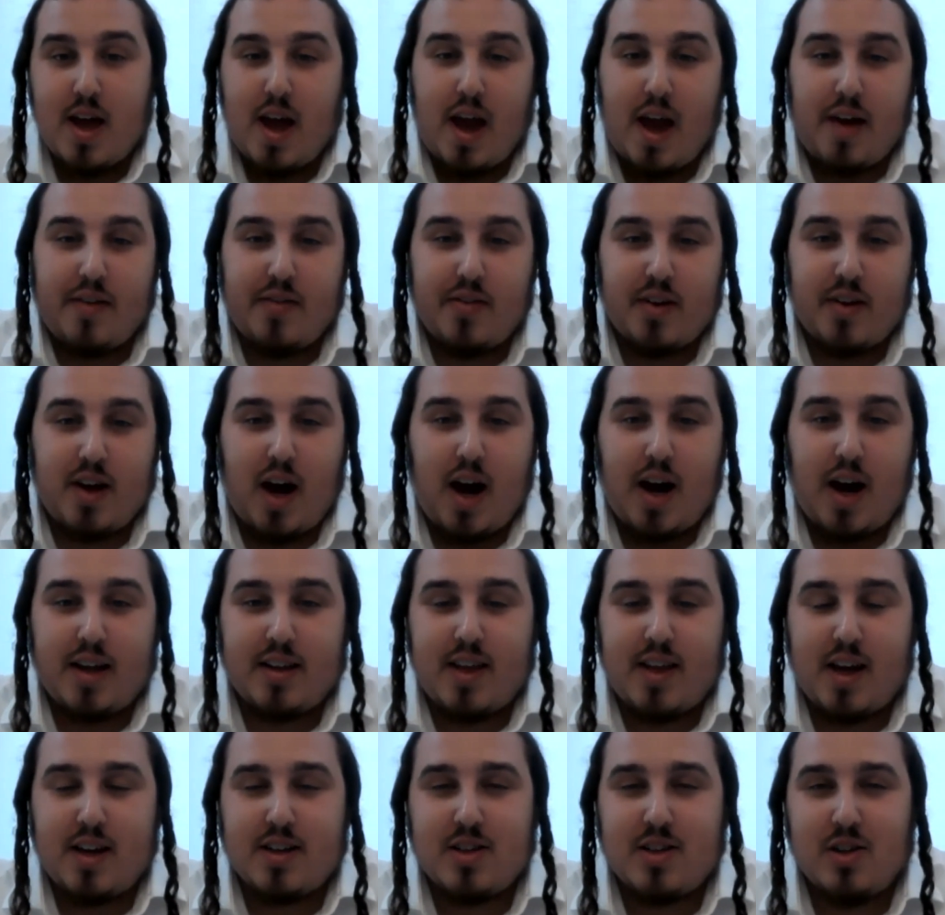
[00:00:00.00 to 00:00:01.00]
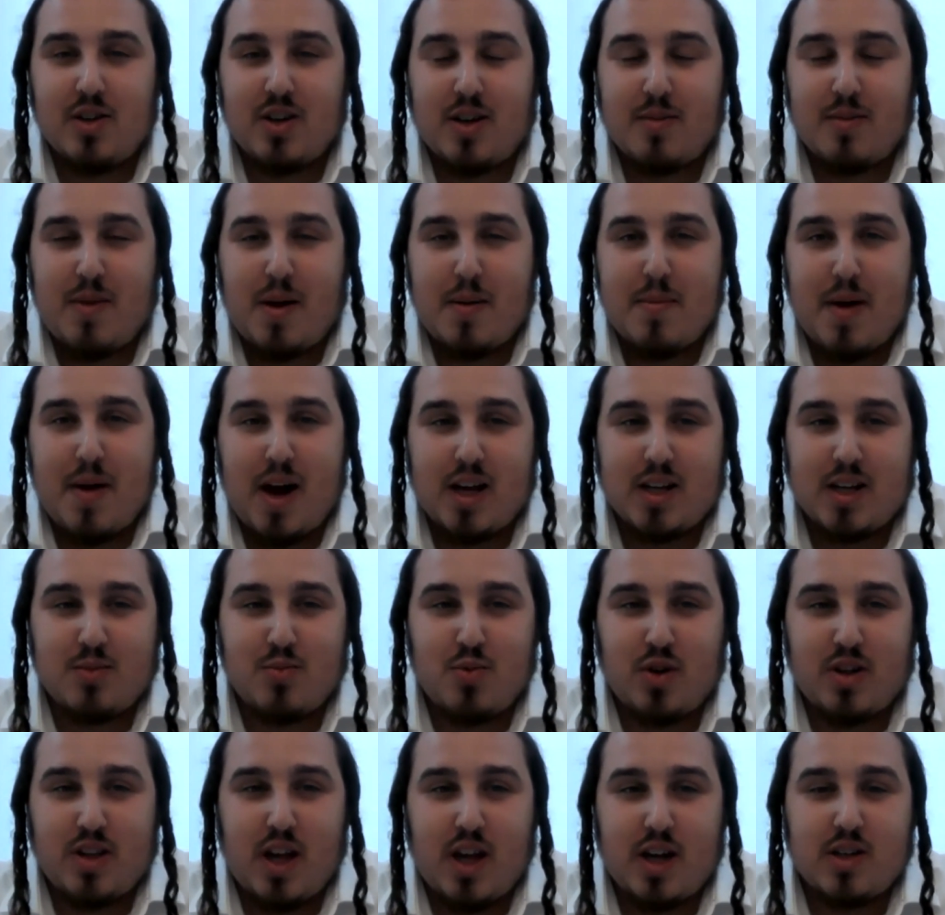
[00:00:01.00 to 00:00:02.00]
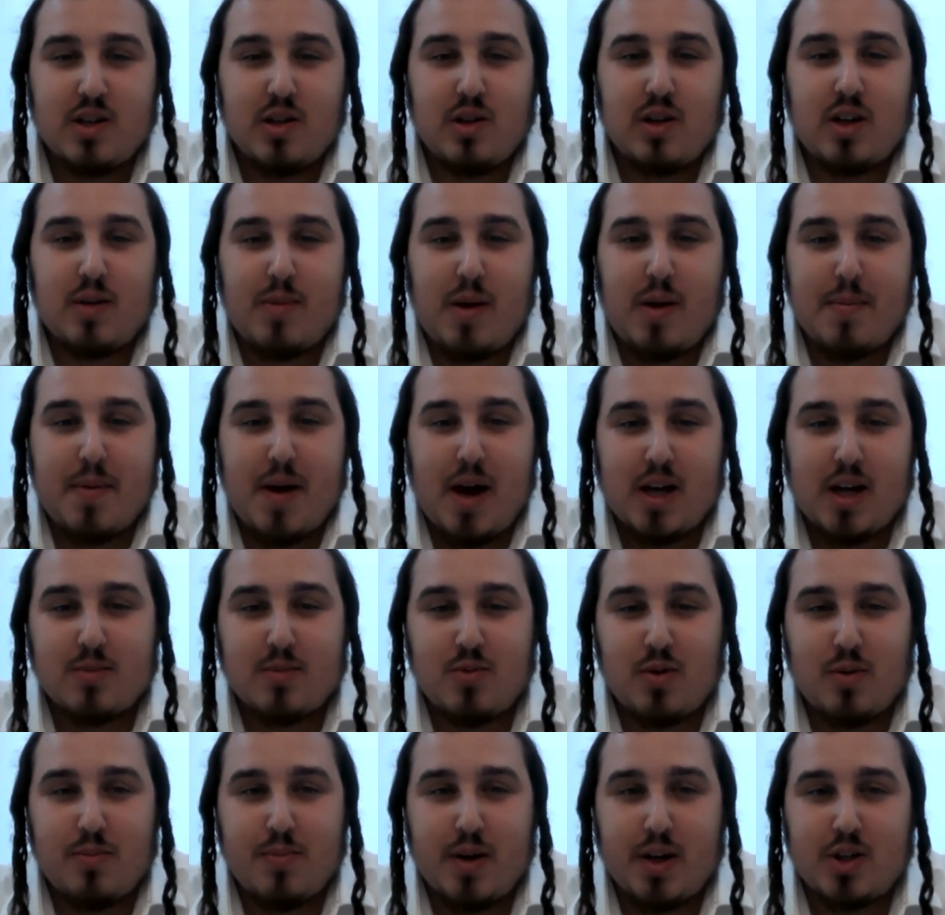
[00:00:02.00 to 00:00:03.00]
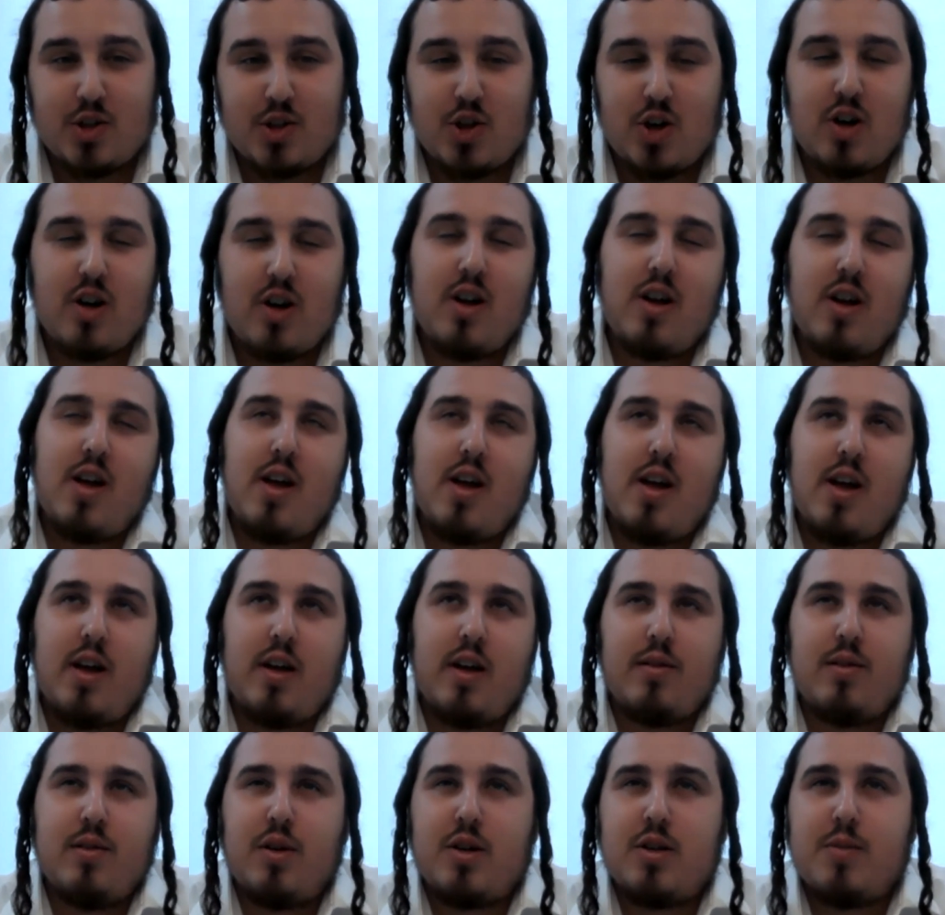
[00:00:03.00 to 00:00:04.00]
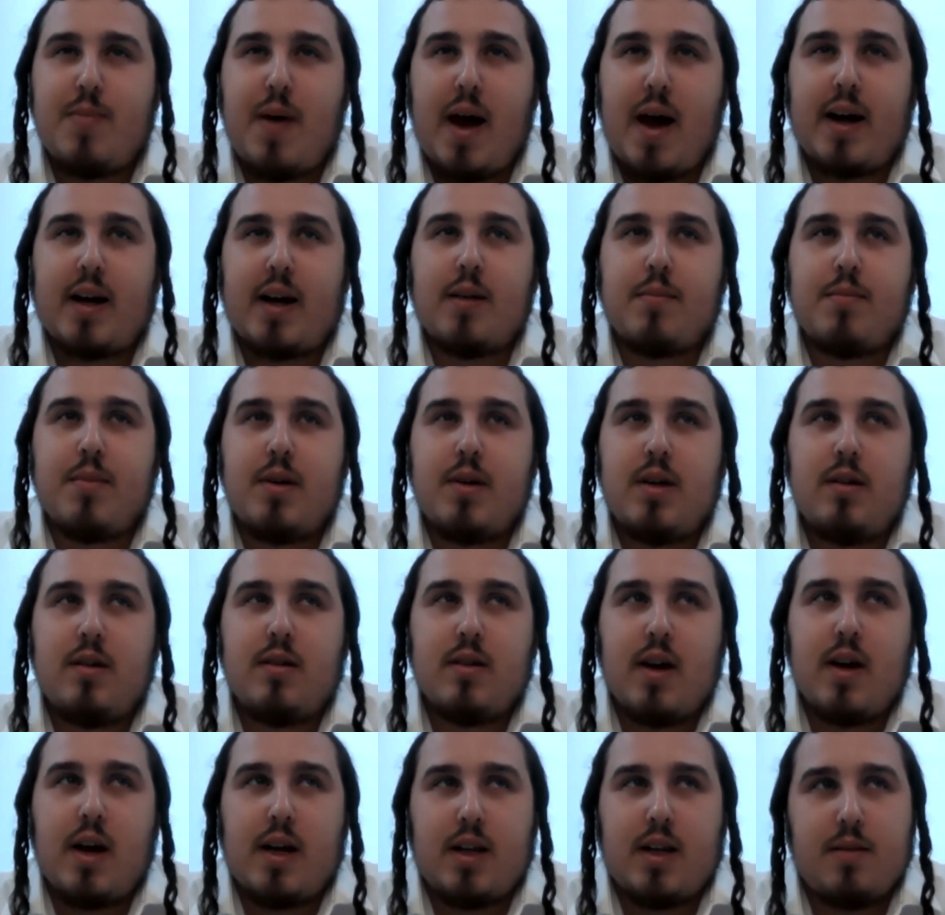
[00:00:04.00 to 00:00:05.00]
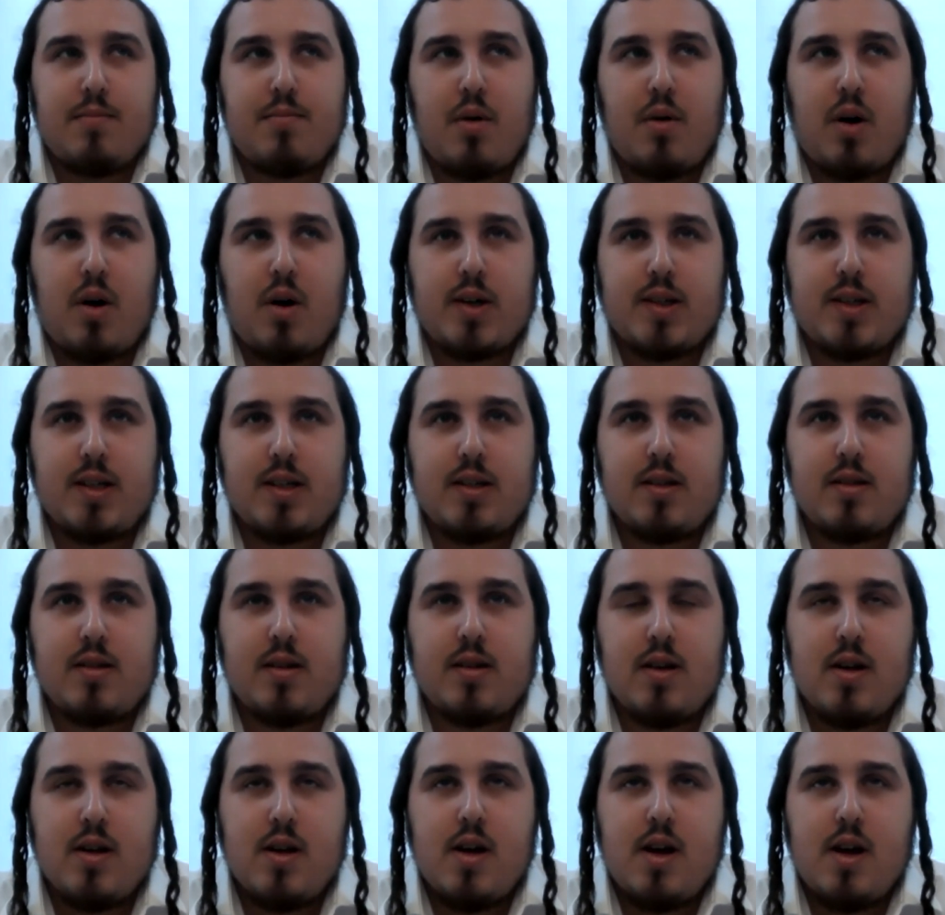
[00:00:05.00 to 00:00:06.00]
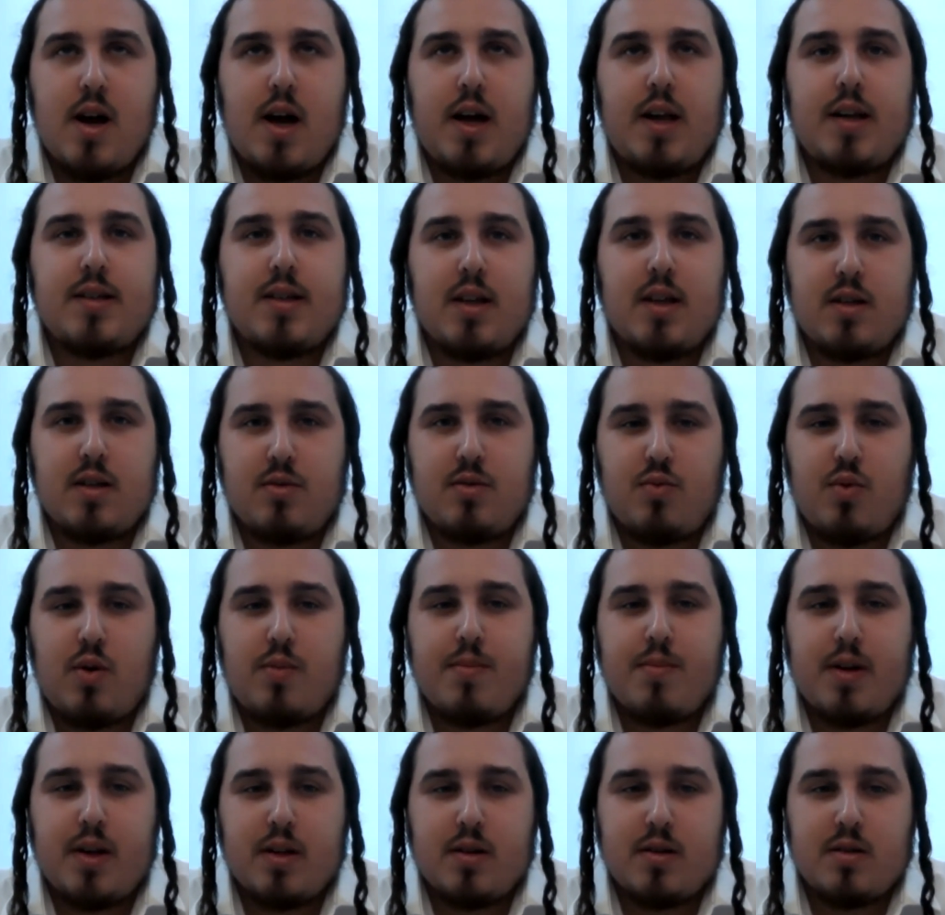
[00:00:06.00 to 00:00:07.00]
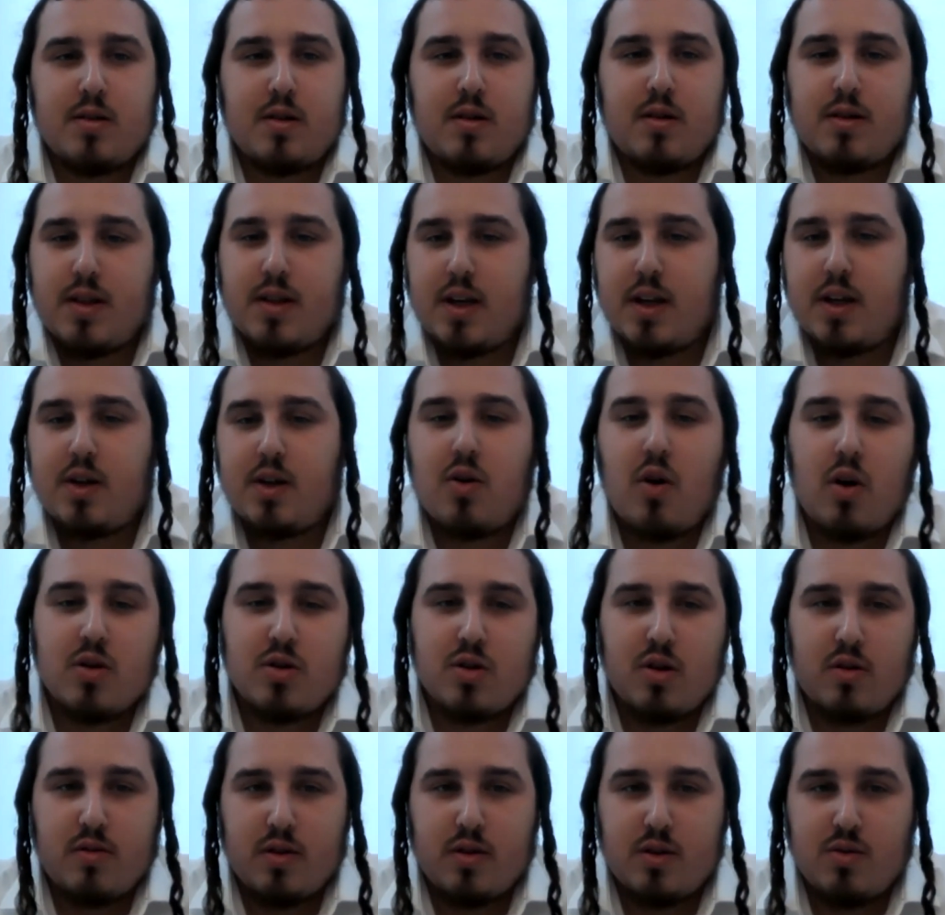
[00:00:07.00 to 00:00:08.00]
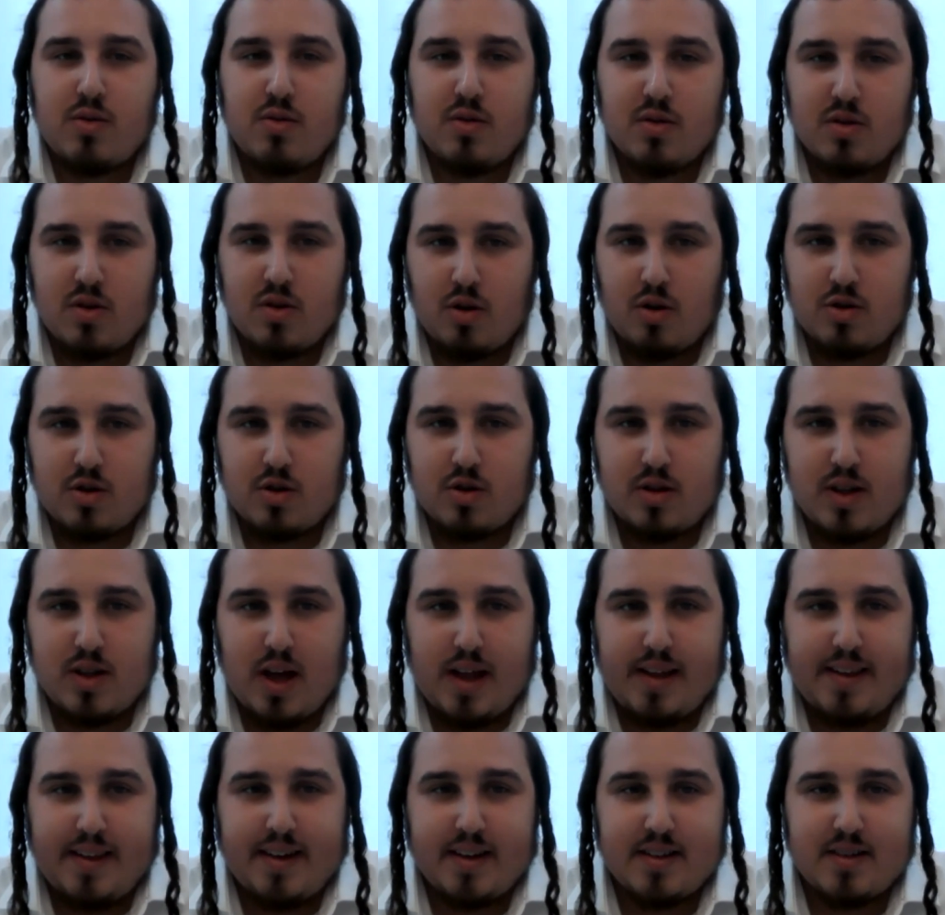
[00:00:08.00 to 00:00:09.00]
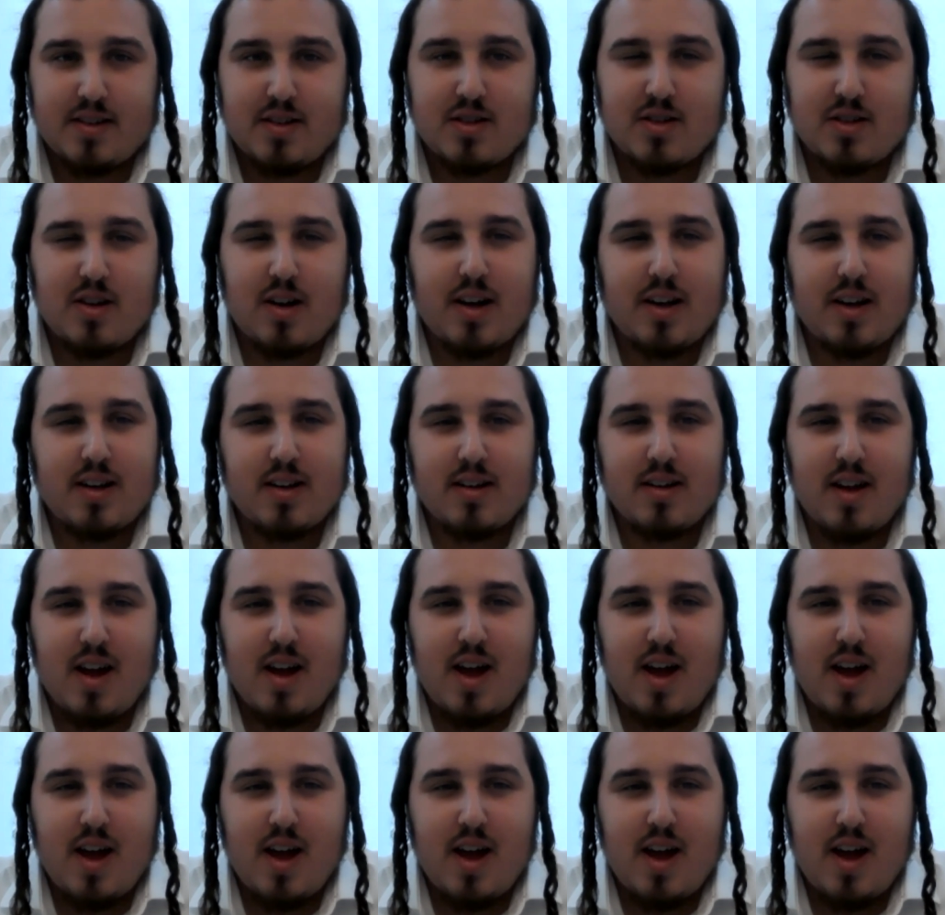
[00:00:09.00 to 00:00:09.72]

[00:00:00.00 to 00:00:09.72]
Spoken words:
And the guy takes a look at my passport, takes a look at my passport picture, looks back at me, and he pauses and says, "1 minute, sir." And then he calls over two soldiers standing at the side.